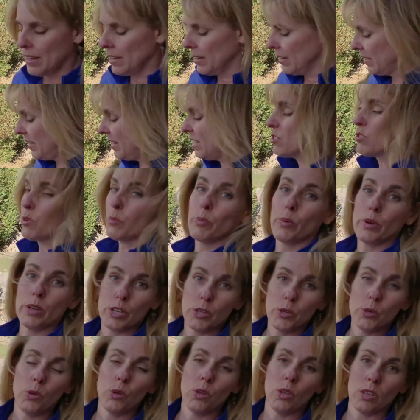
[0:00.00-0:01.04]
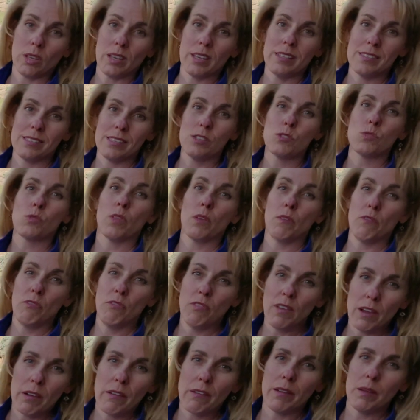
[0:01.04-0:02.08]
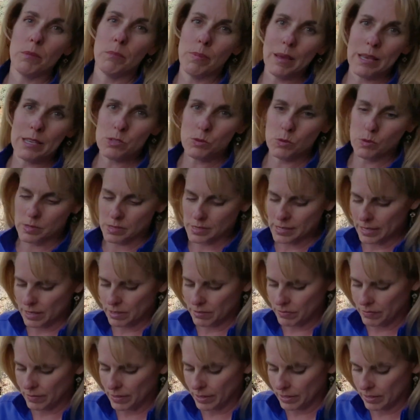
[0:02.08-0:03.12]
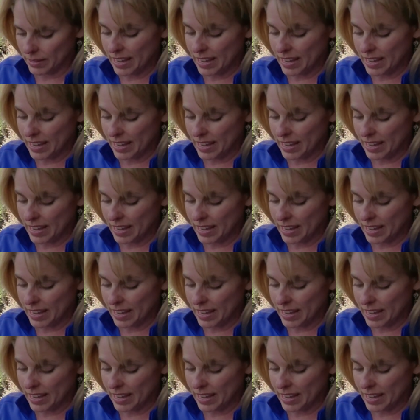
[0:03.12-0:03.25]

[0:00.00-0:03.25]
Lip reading: These are pretty cool because these are the very best ones I could find